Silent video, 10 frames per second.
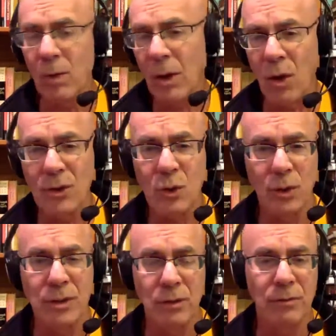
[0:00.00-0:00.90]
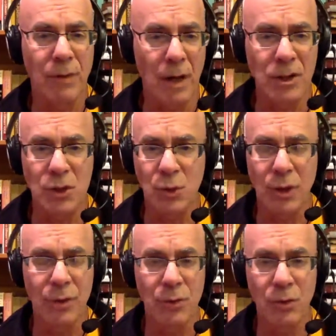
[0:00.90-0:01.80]
all sorts of, I'll just
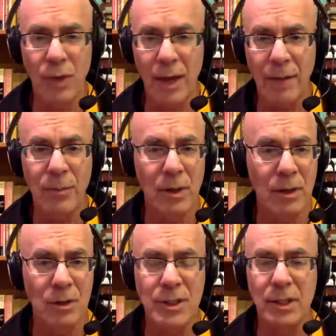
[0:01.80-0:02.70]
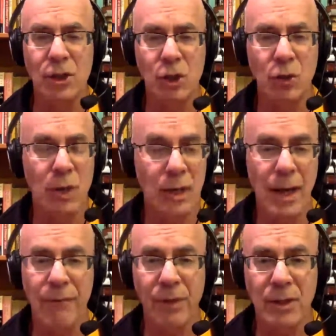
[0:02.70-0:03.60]
run through them. There's the issue
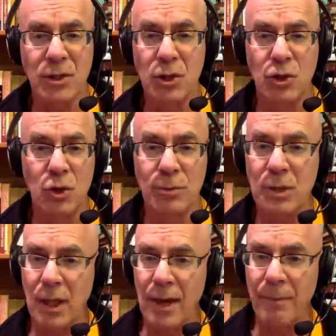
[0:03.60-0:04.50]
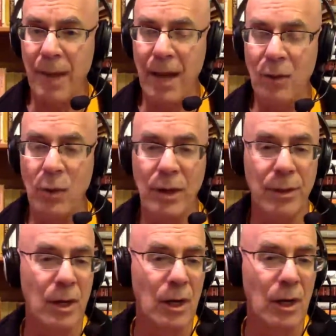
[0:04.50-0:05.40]
that Netflix consumes a lot of bandwidth.